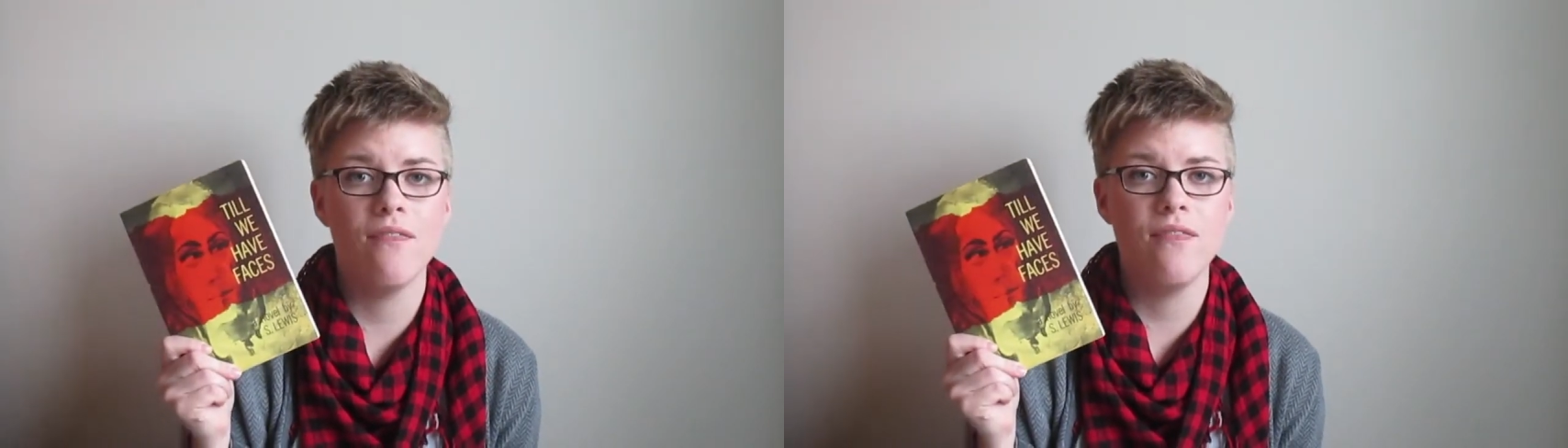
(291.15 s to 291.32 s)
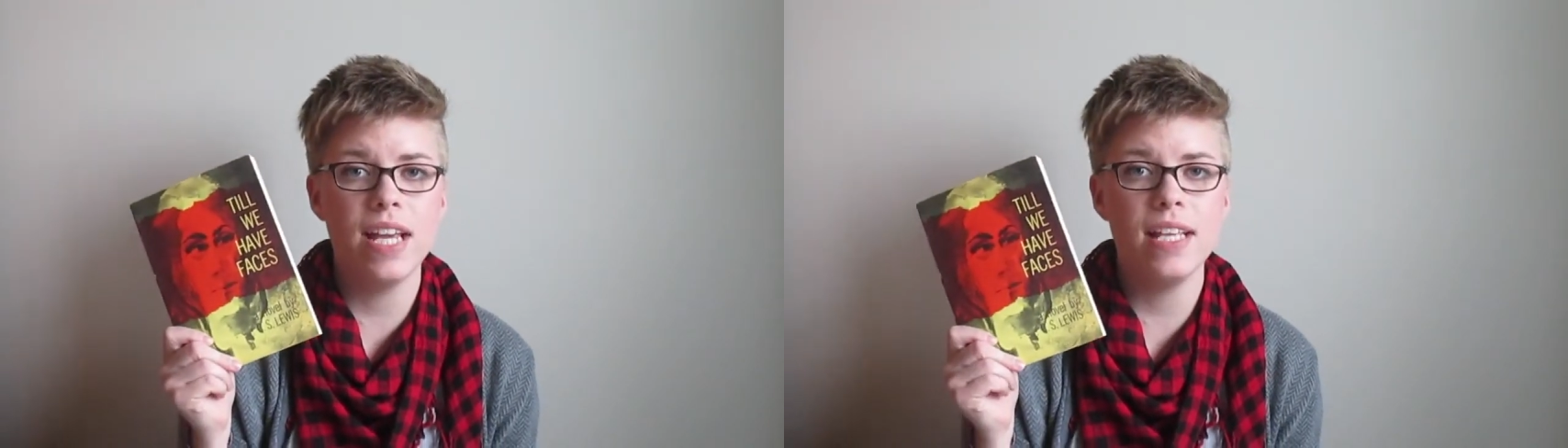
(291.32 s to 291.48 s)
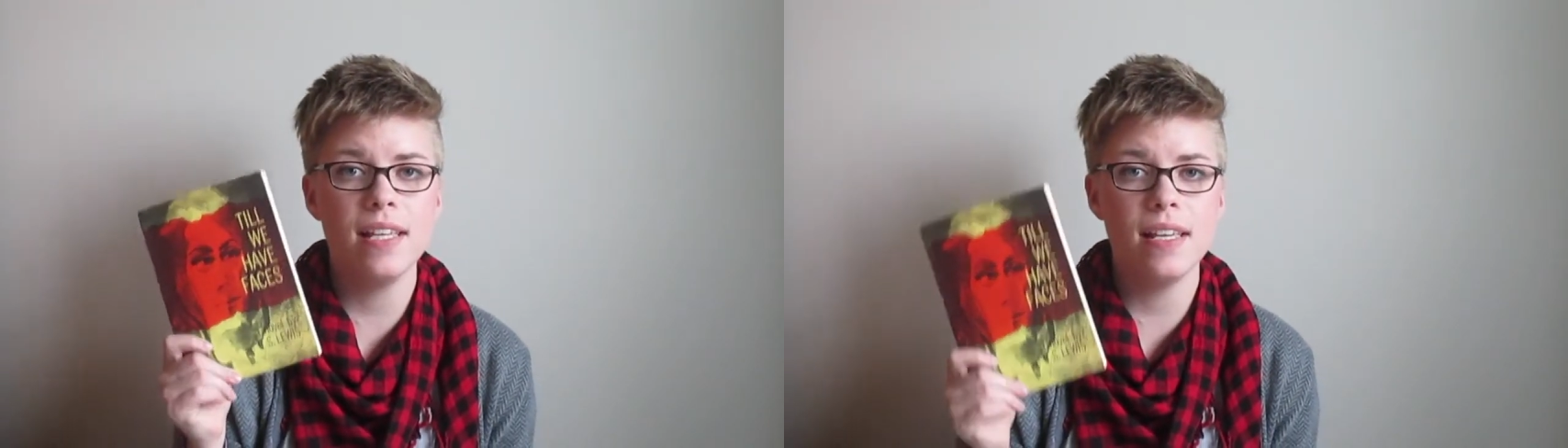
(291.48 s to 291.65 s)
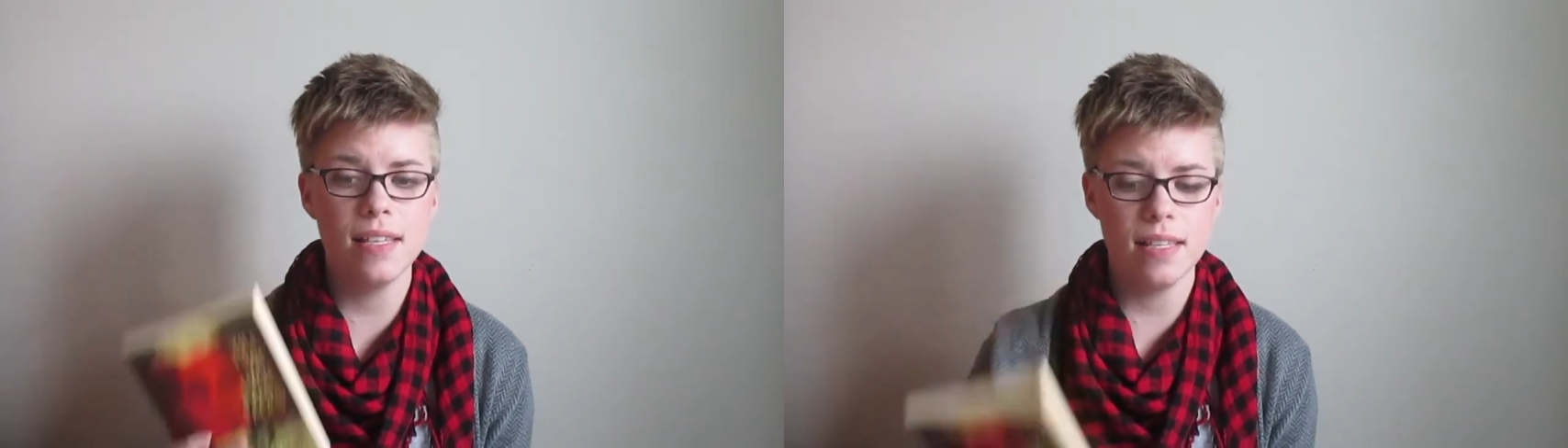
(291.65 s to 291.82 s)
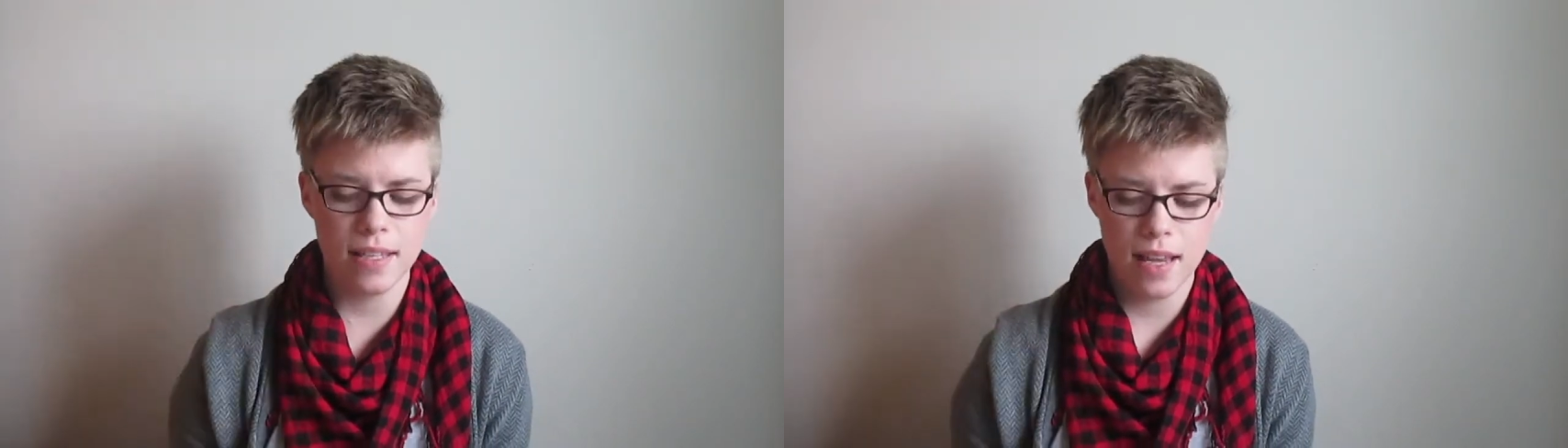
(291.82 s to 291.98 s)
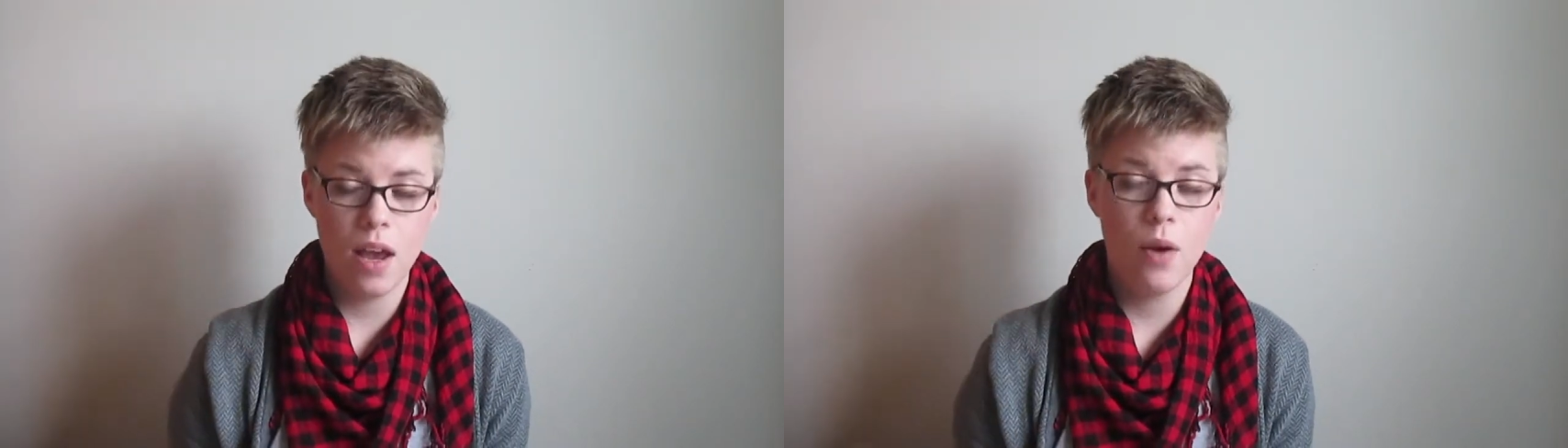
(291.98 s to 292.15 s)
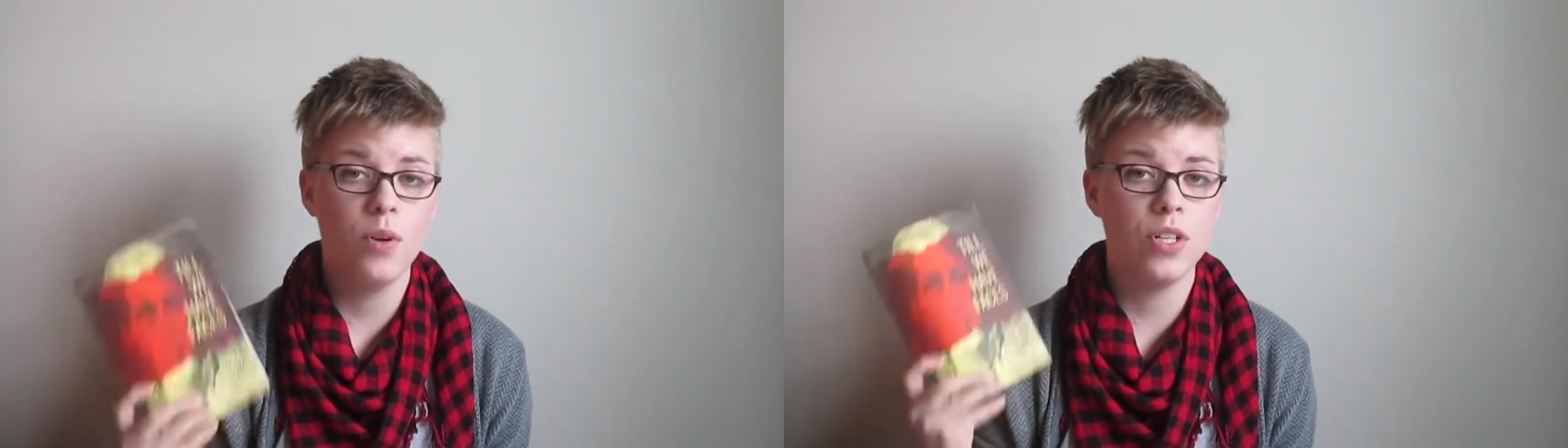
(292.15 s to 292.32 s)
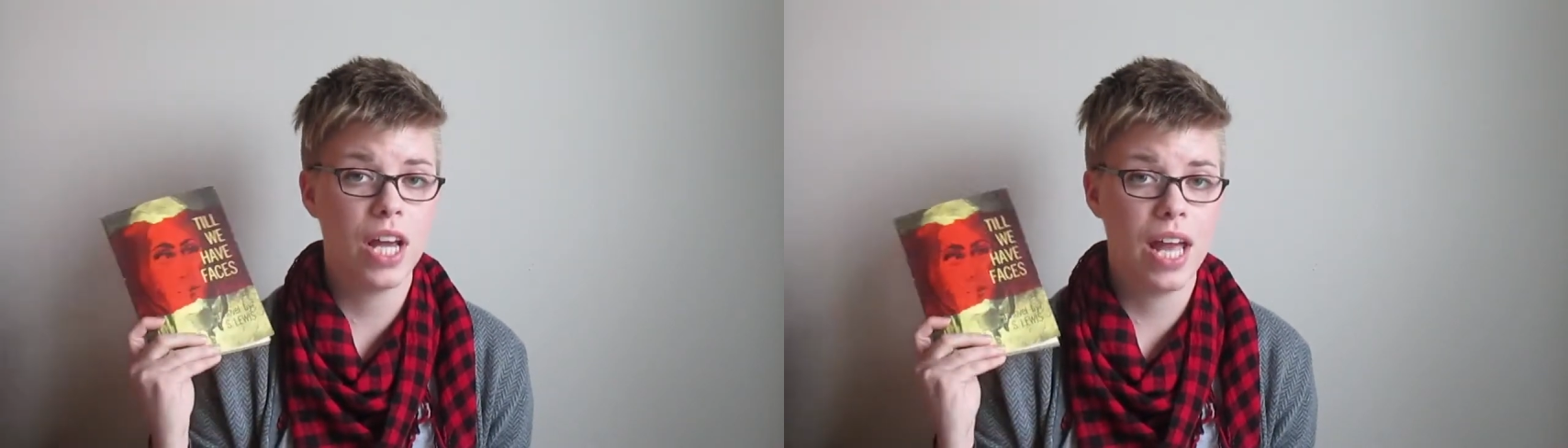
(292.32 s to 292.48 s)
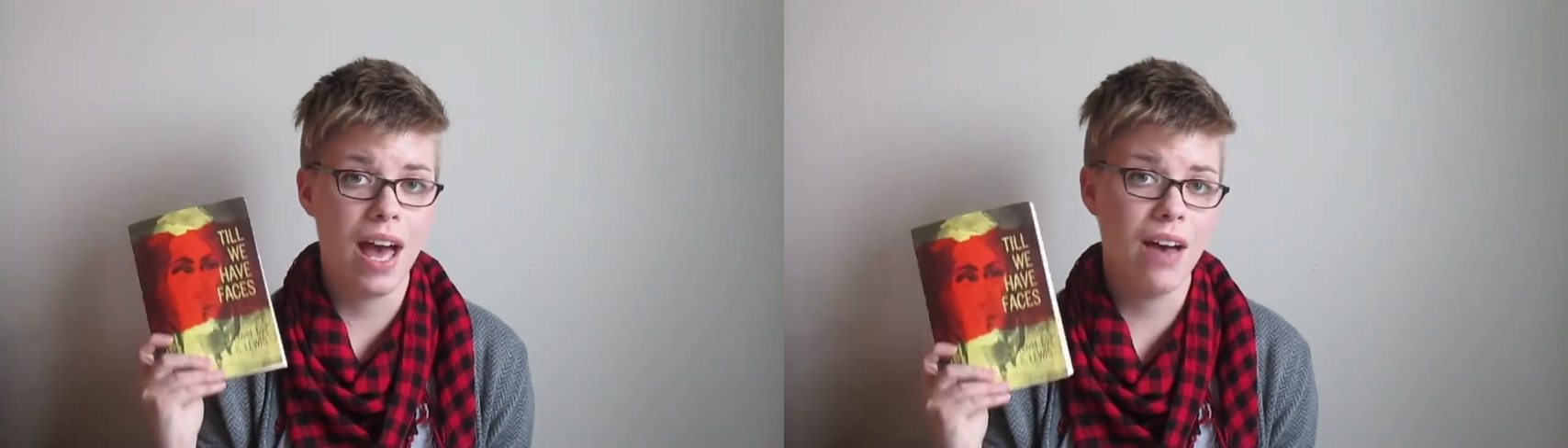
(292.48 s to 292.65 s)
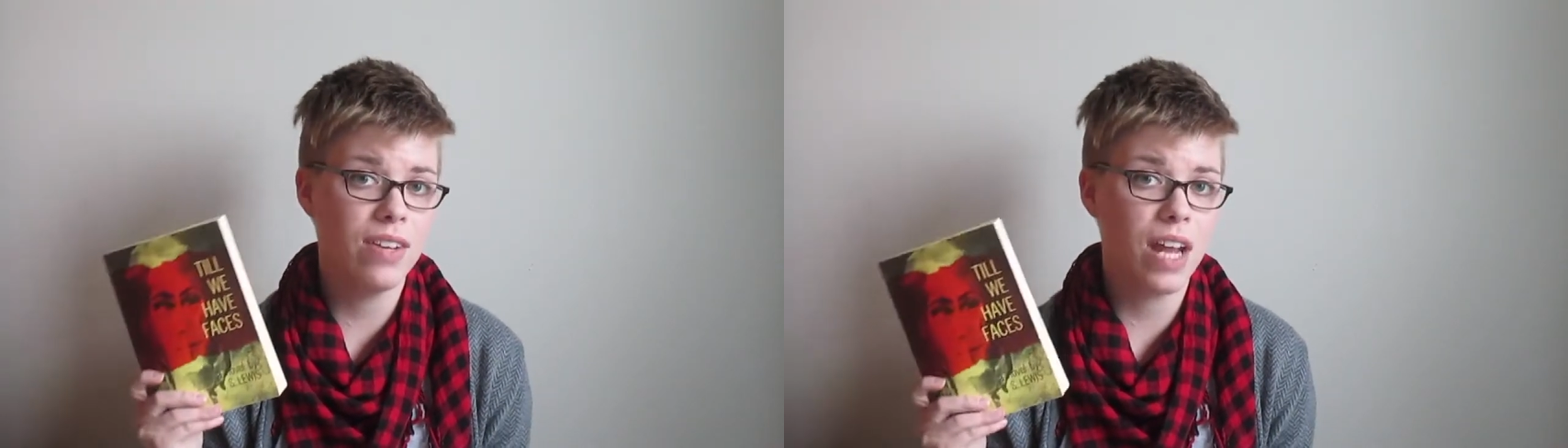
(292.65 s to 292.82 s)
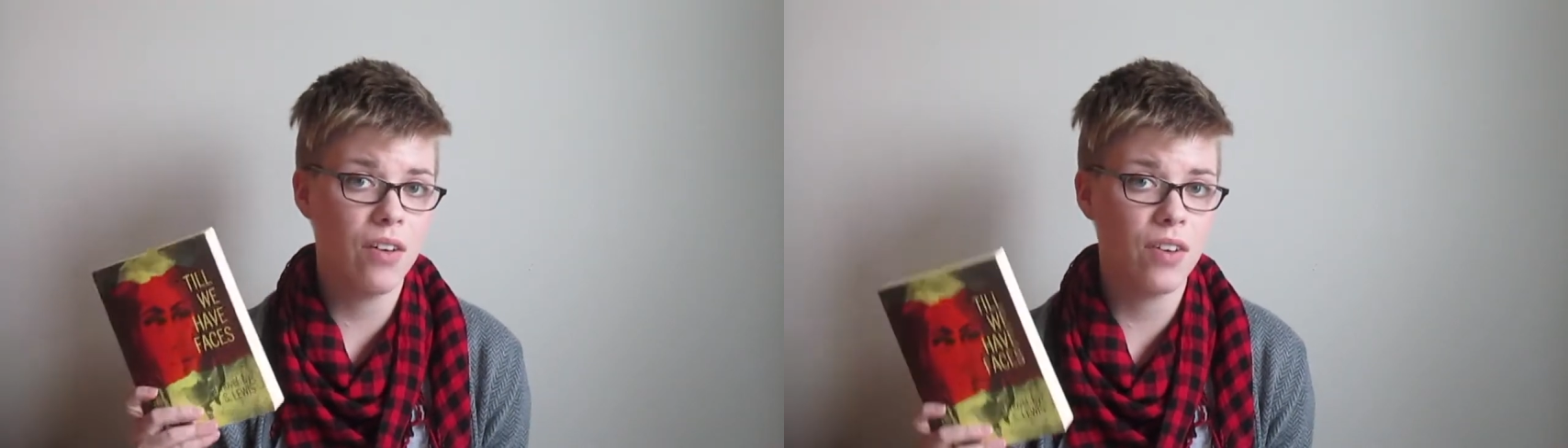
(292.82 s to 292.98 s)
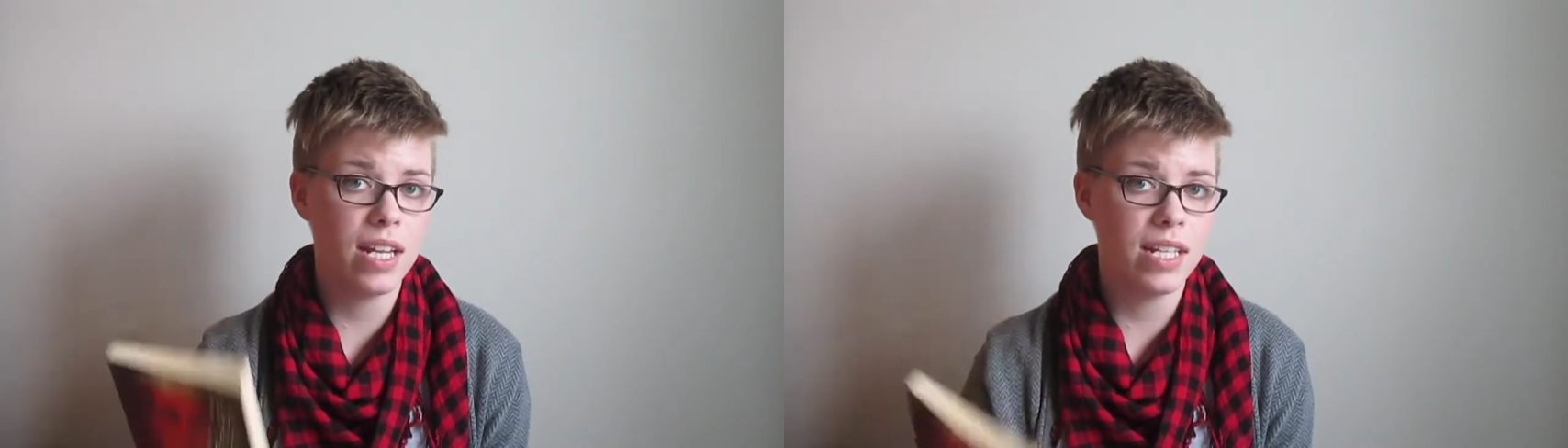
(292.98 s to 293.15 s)
Faces, which I have
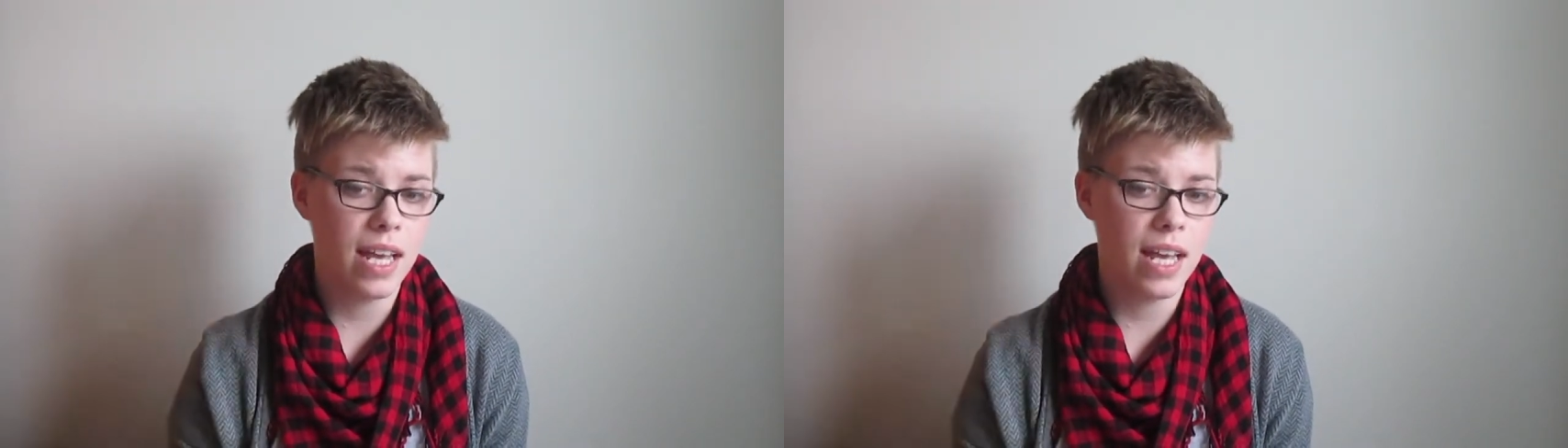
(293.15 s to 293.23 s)
not read